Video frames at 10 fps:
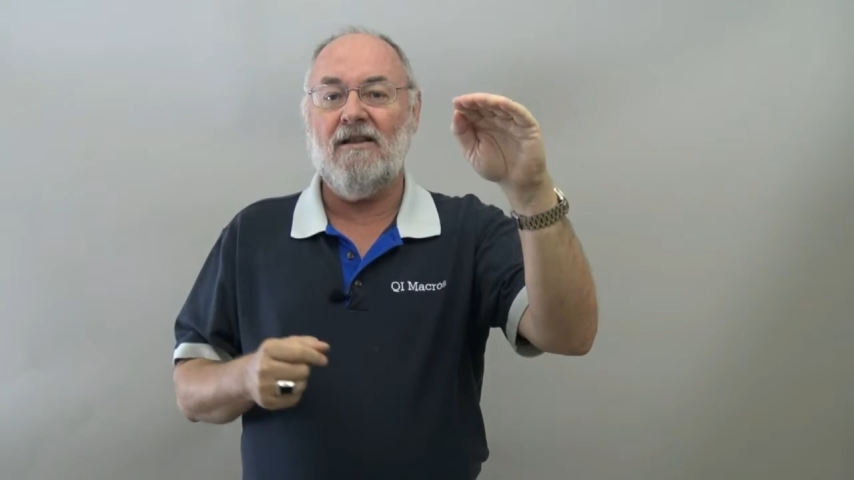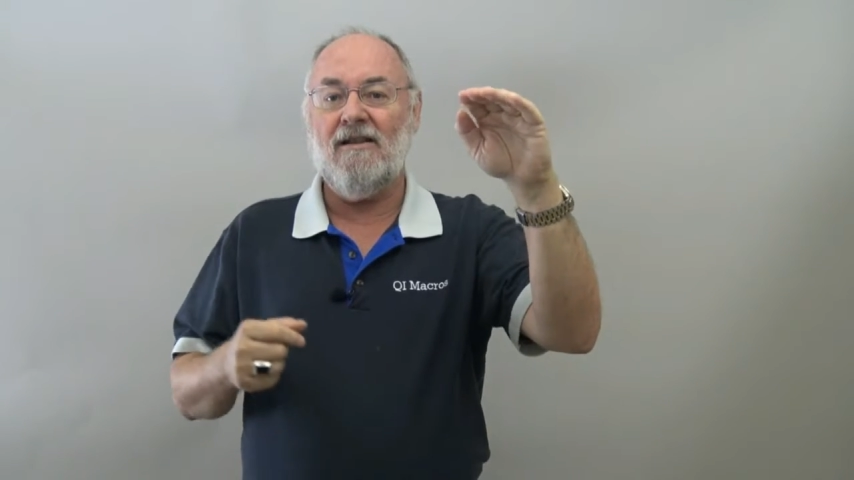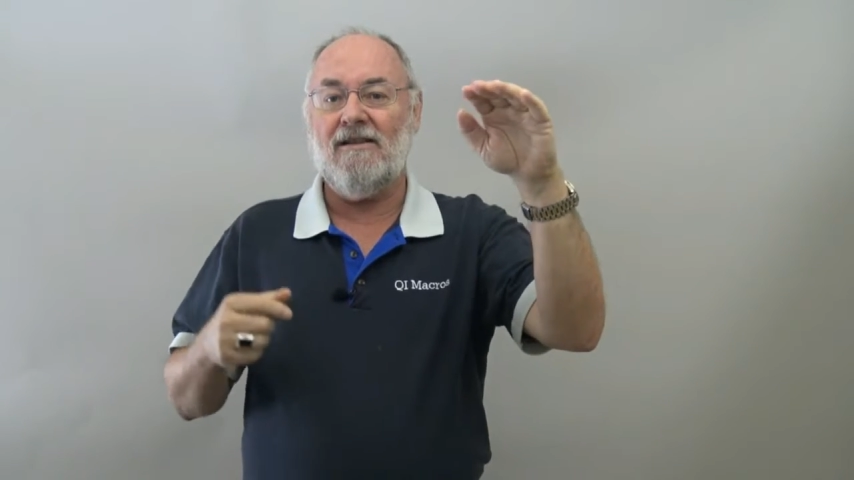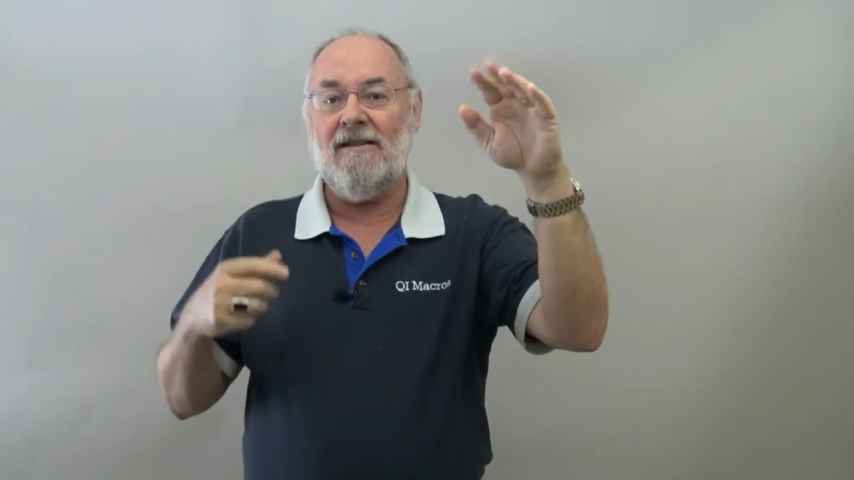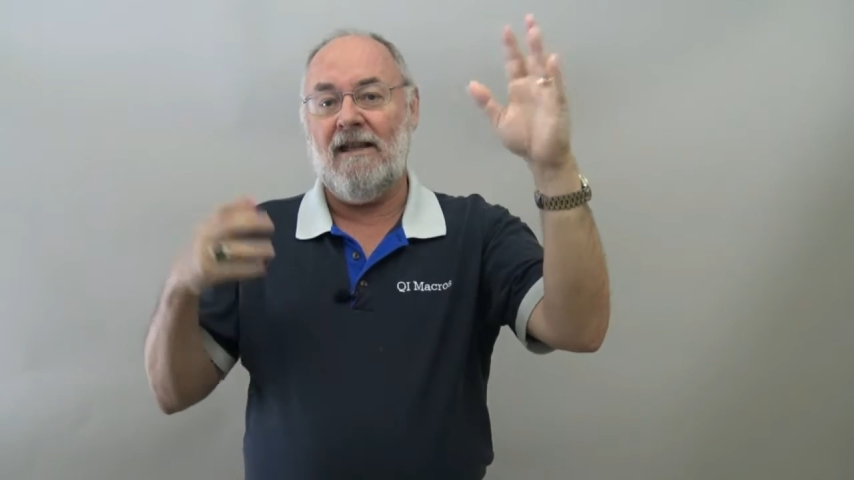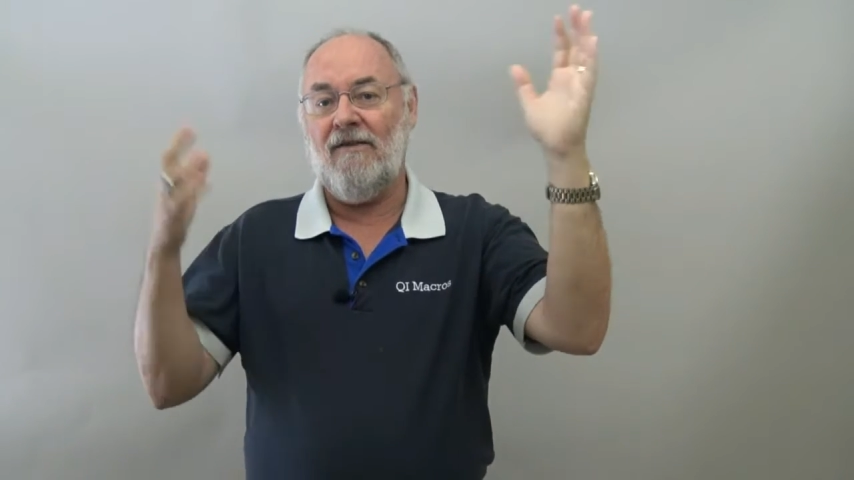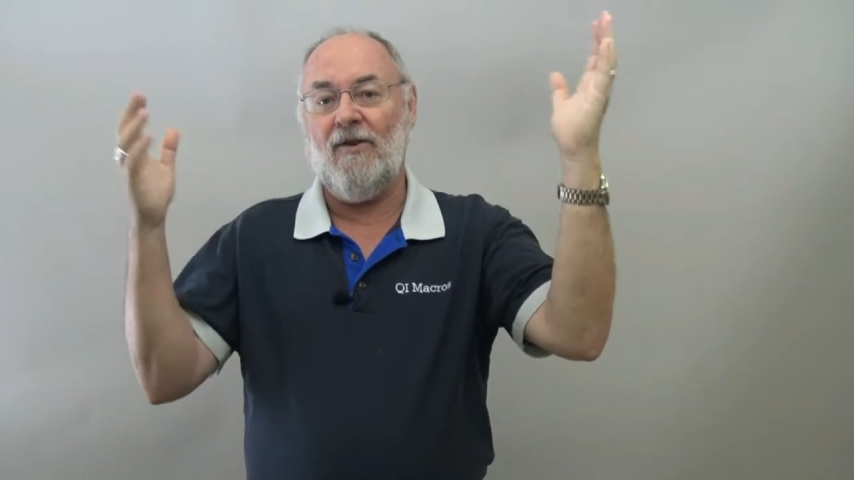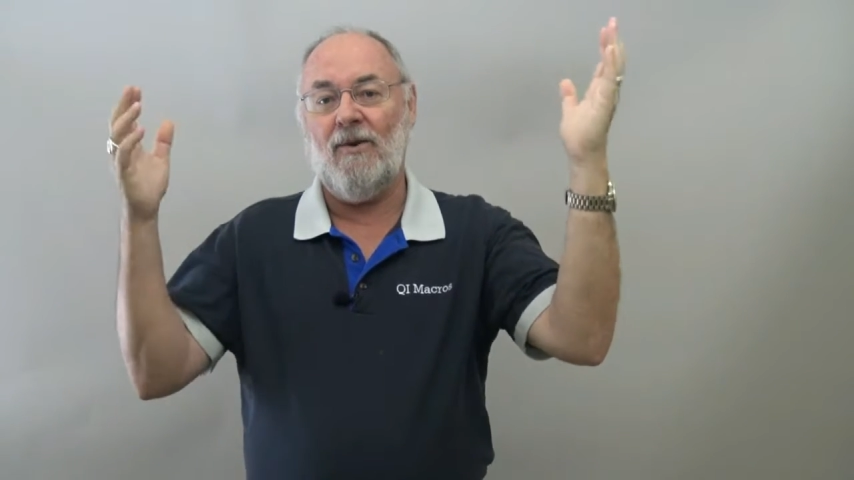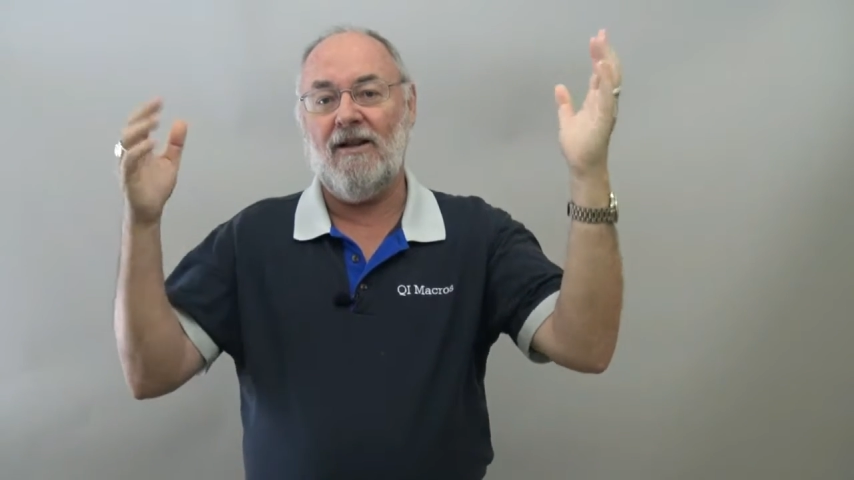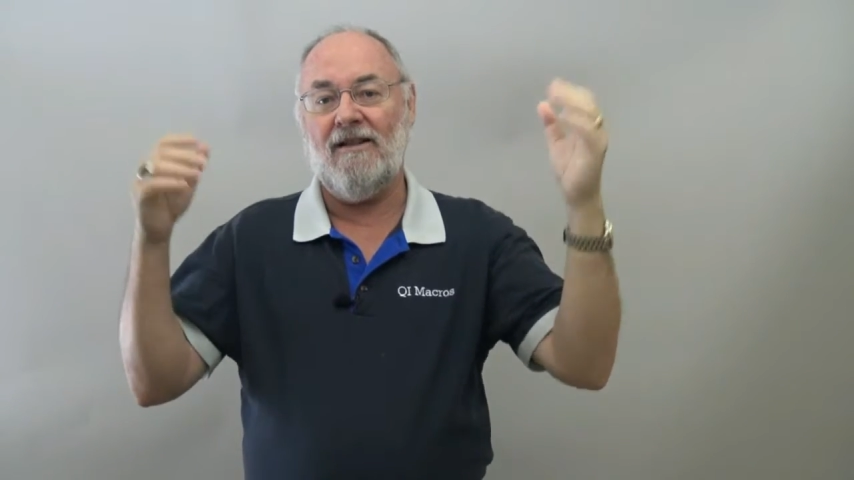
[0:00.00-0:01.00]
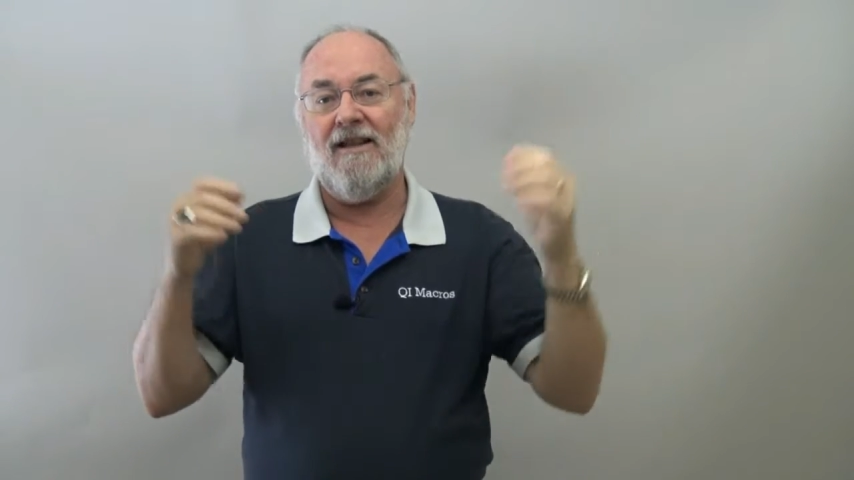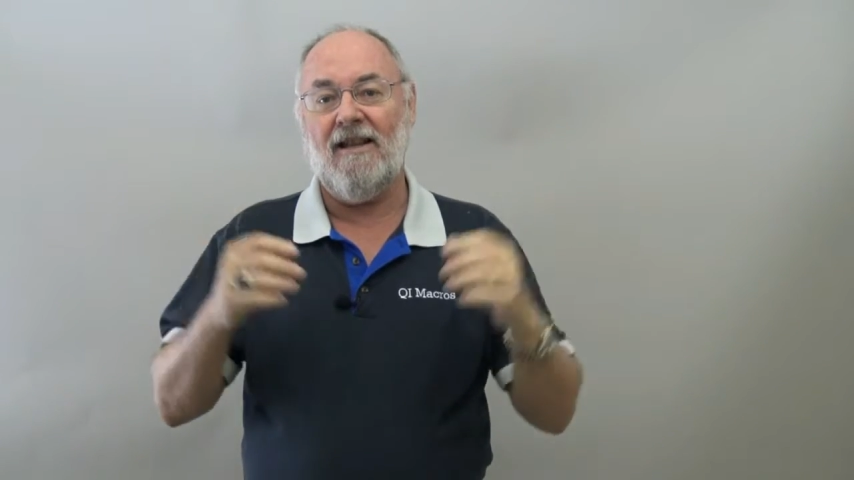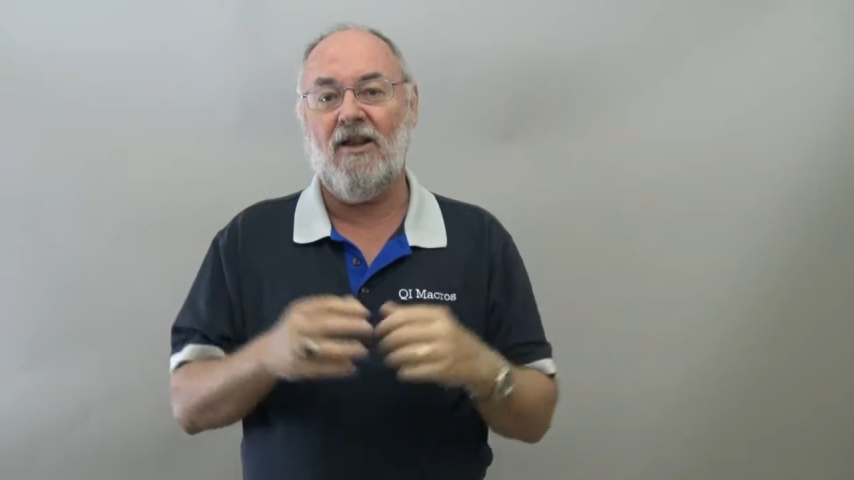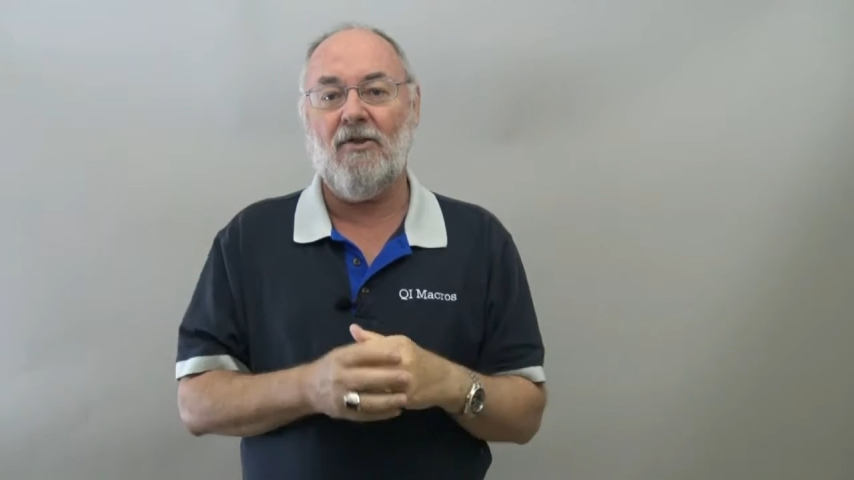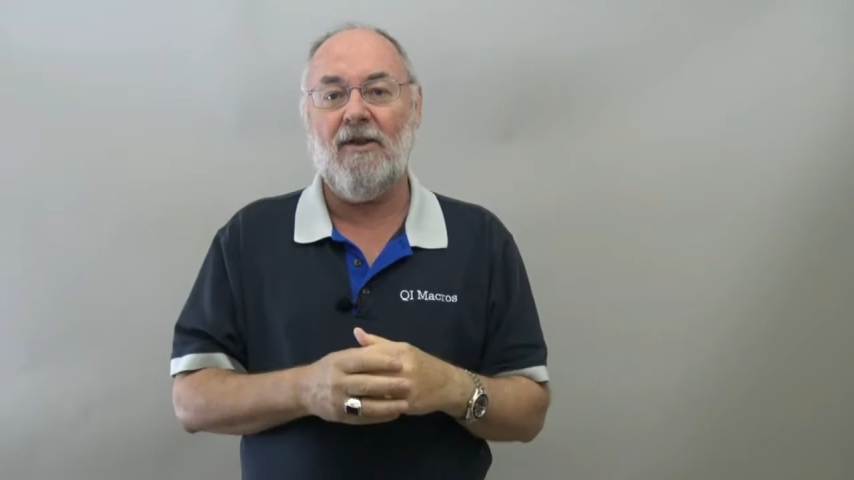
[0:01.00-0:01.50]
Because if you work in
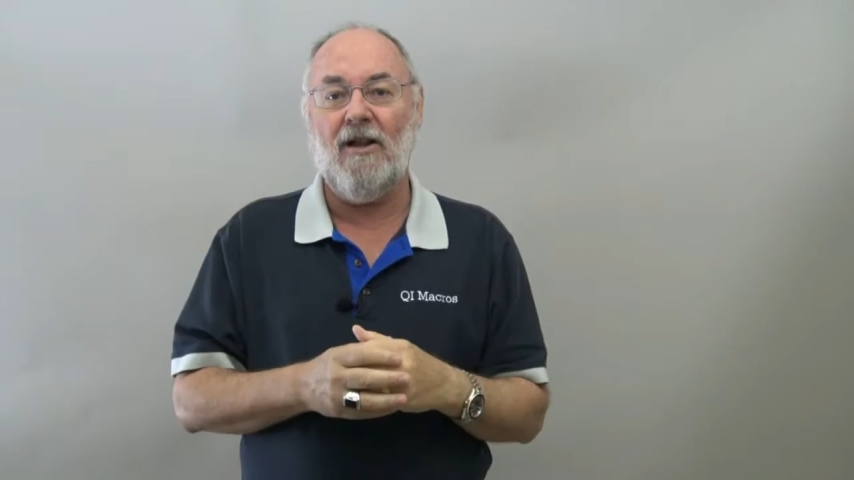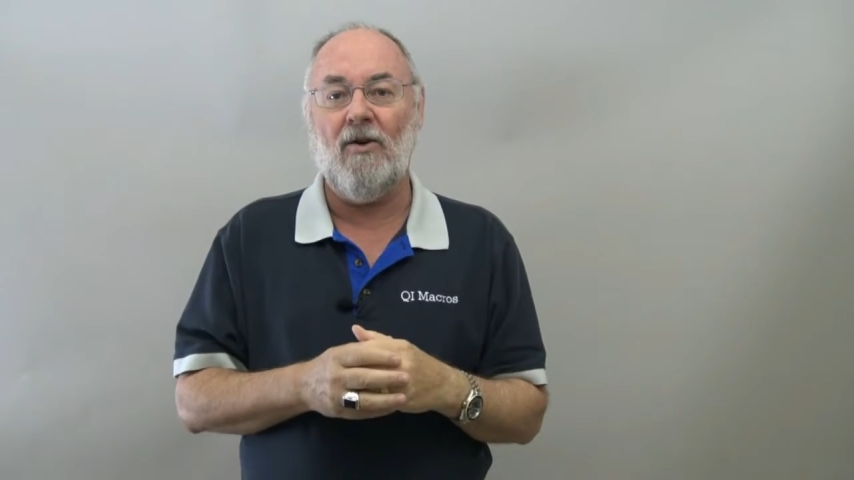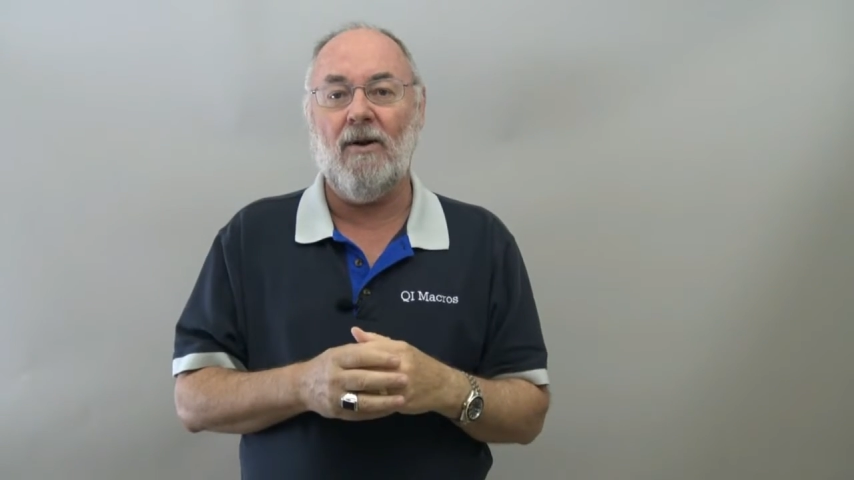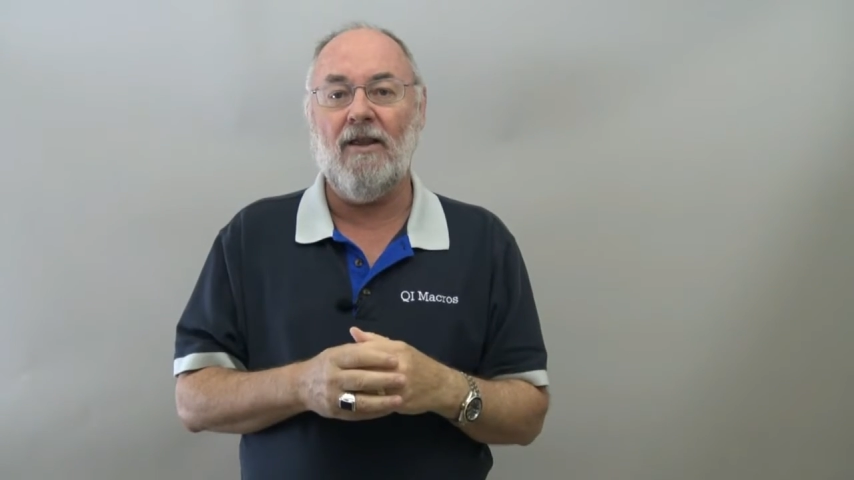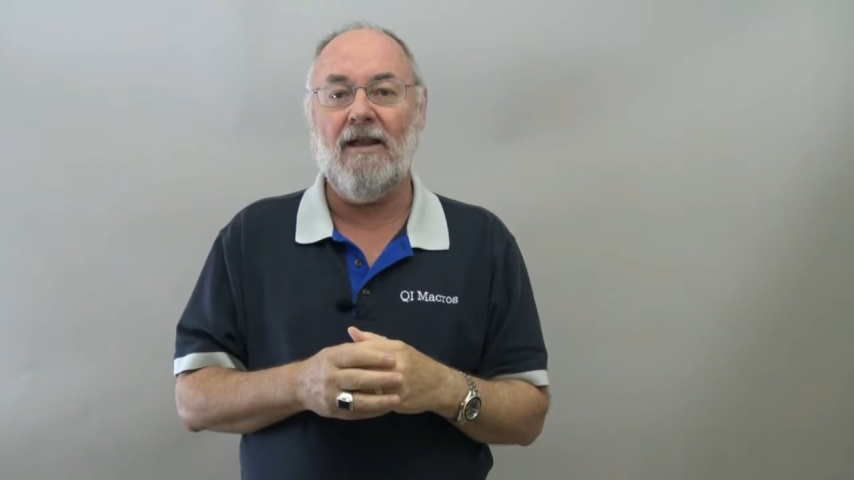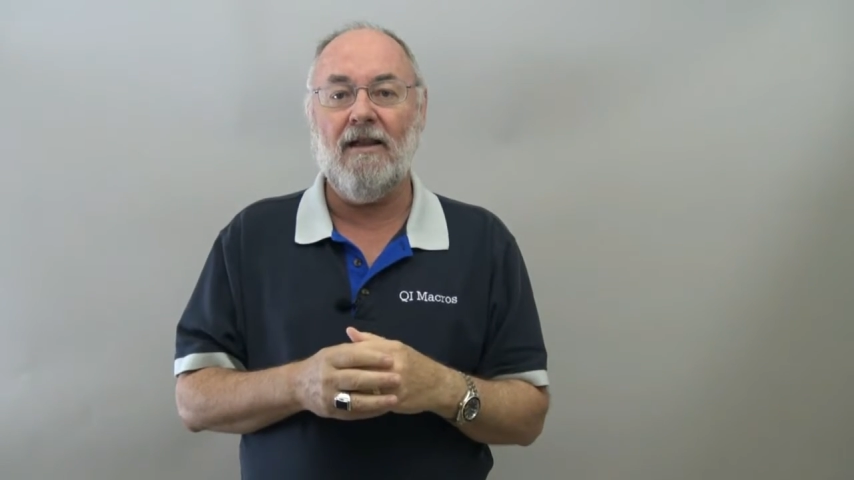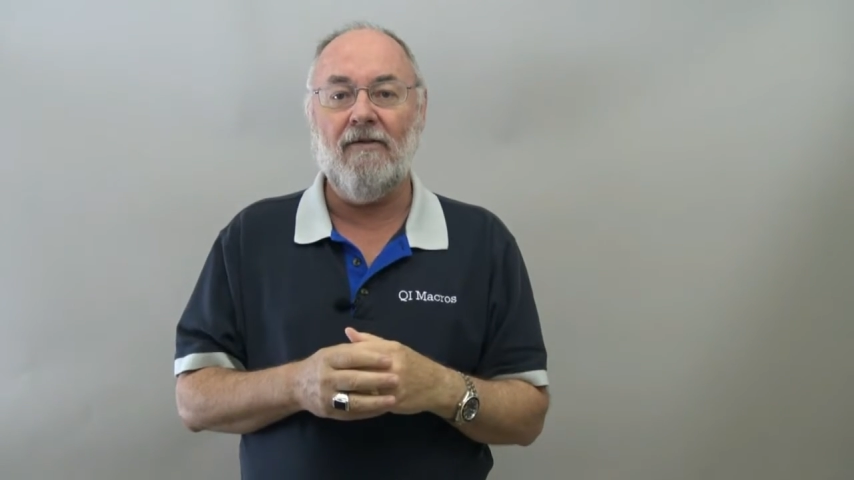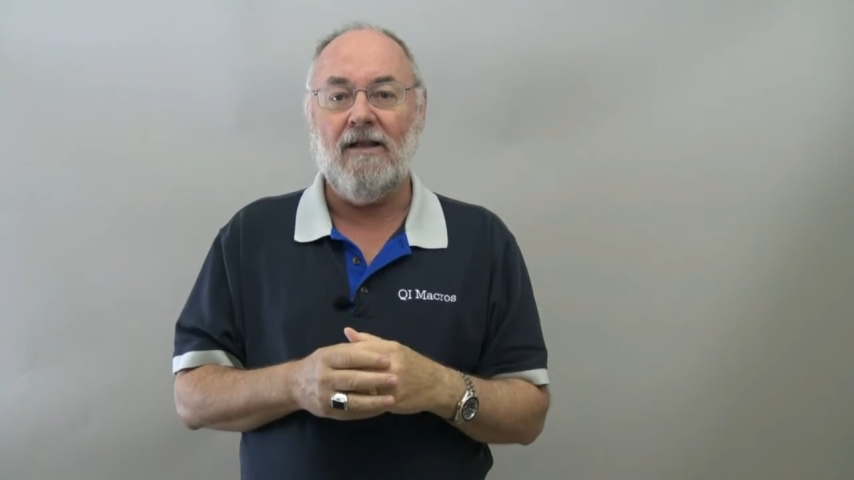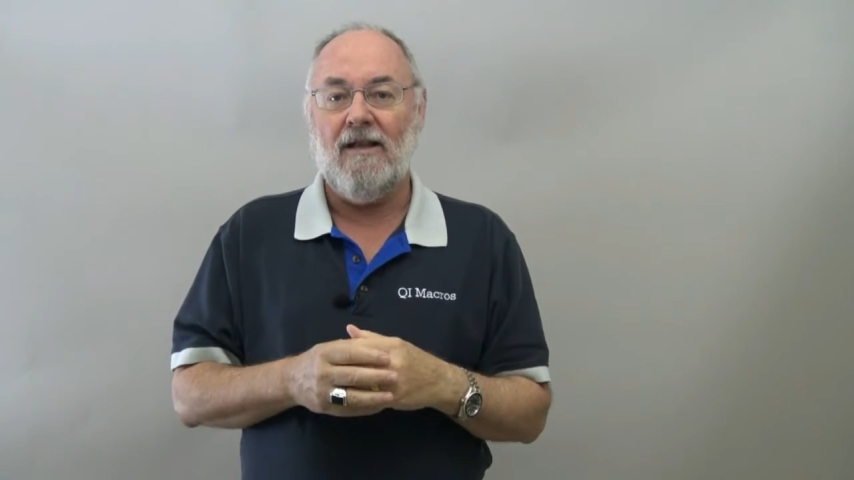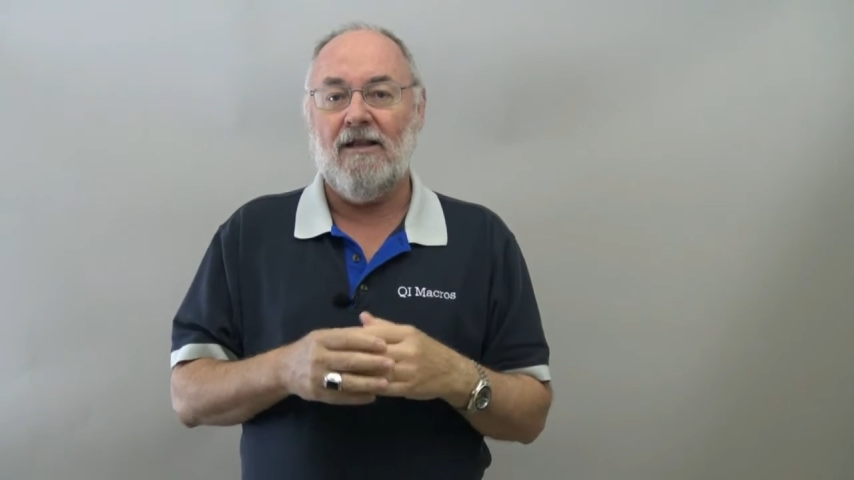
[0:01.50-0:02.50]
like healthcare where they have